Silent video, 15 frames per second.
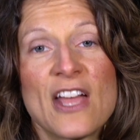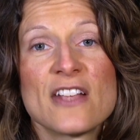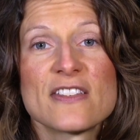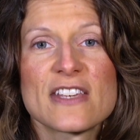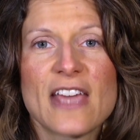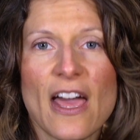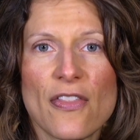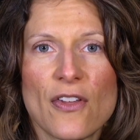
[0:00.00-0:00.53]

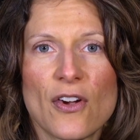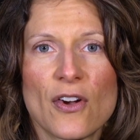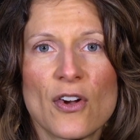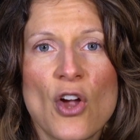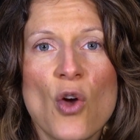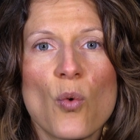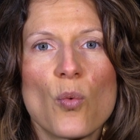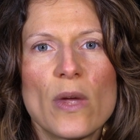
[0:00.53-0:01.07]
Together,
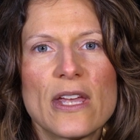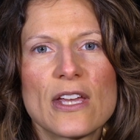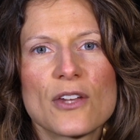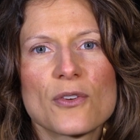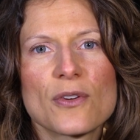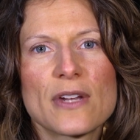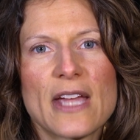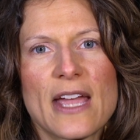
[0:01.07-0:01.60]
we can
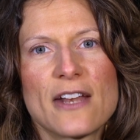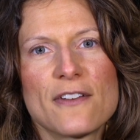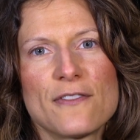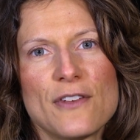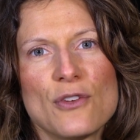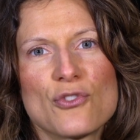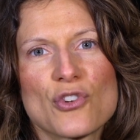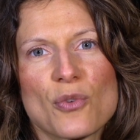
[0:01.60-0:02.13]
create a
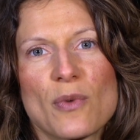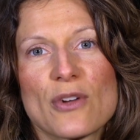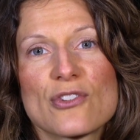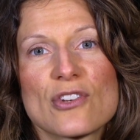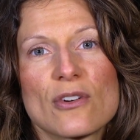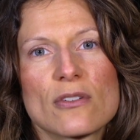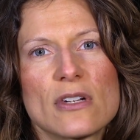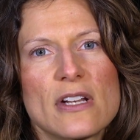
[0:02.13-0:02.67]
future where
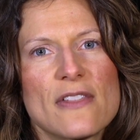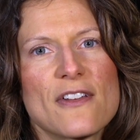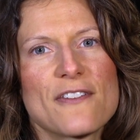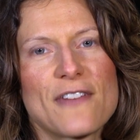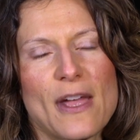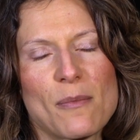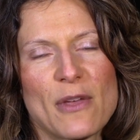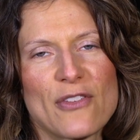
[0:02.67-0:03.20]
children and their
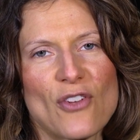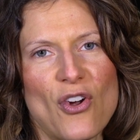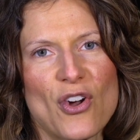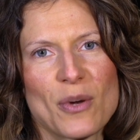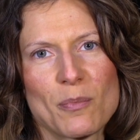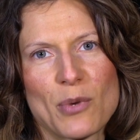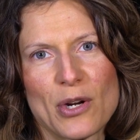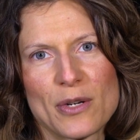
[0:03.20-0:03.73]
families
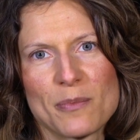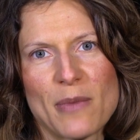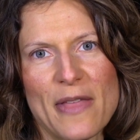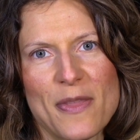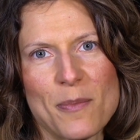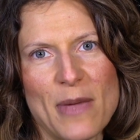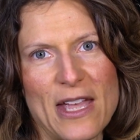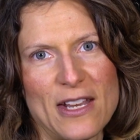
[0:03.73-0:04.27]
aren't burdened by
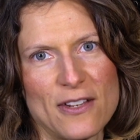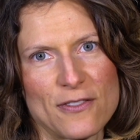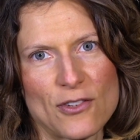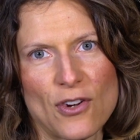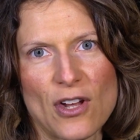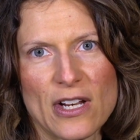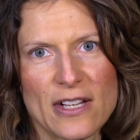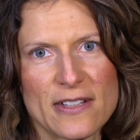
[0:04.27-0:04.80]
the pain of
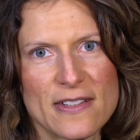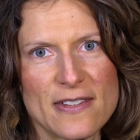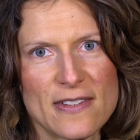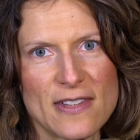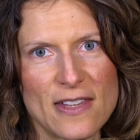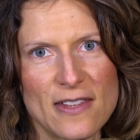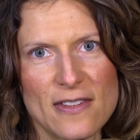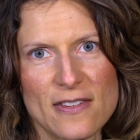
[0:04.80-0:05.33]
chronic
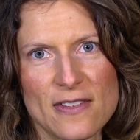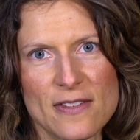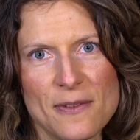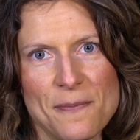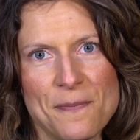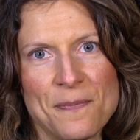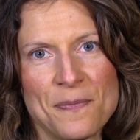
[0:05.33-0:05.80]
disease.